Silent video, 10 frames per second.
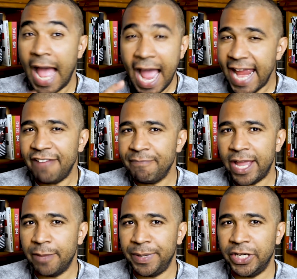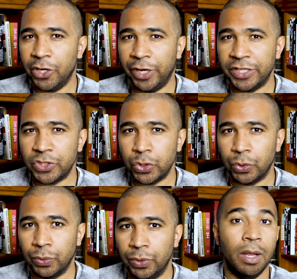I have my opinion on it
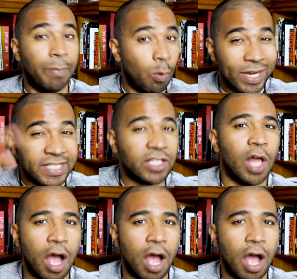too, but wait till